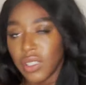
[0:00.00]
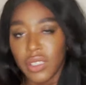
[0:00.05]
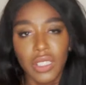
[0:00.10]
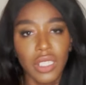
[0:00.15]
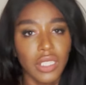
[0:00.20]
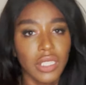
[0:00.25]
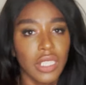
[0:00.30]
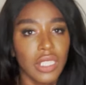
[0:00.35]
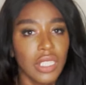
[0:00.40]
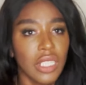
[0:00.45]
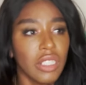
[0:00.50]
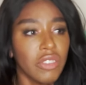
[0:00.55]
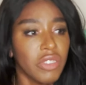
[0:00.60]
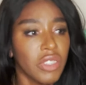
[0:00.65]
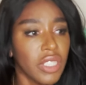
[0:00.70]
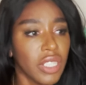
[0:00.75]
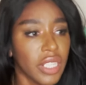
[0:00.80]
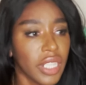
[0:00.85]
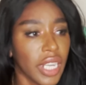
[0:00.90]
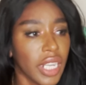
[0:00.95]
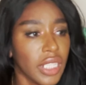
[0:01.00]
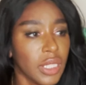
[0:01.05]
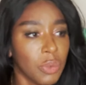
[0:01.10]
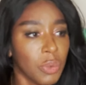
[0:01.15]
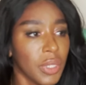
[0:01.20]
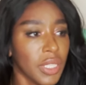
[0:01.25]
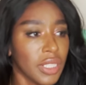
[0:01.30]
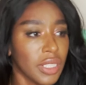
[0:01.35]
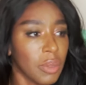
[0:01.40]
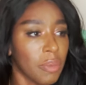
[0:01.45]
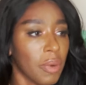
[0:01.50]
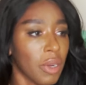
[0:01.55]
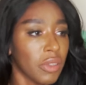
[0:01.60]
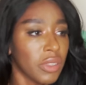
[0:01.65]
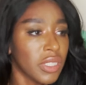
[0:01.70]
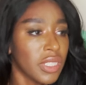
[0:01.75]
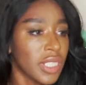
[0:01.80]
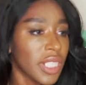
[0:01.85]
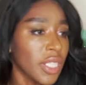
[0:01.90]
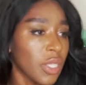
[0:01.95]
This is even the case when it's about
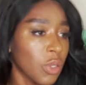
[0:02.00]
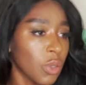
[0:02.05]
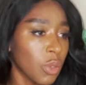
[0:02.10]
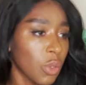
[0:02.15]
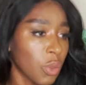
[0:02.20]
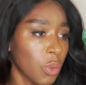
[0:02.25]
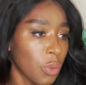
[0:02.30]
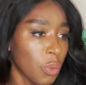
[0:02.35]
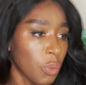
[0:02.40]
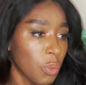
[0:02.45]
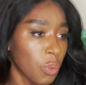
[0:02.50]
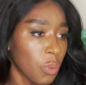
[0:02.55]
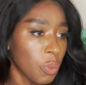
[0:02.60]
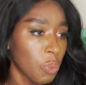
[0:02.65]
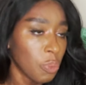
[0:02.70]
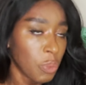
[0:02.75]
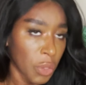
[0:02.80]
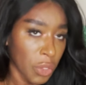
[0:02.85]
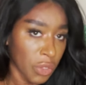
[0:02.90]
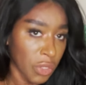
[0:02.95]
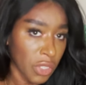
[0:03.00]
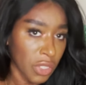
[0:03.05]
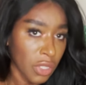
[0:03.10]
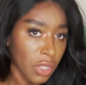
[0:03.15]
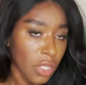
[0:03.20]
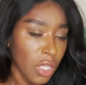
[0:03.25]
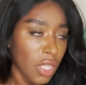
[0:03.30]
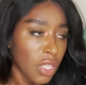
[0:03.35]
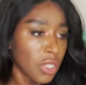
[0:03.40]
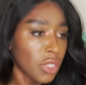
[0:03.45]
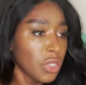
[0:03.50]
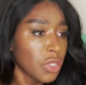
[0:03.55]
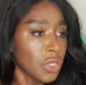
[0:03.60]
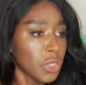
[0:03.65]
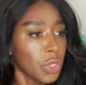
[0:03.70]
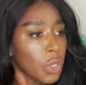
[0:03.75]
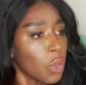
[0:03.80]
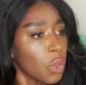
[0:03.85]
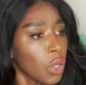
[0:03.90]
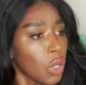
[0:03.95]
a single murder.
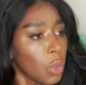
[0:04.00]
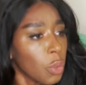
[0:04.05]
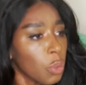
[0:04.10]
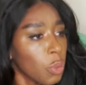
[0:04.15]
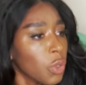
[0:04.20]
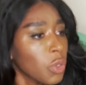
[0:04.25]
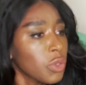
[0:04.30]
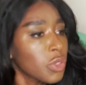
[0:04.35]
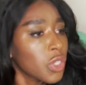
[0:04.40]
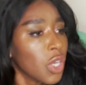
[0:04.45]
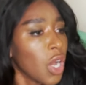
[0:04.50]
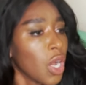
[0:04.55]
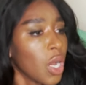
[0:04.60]
Sure, we'll talk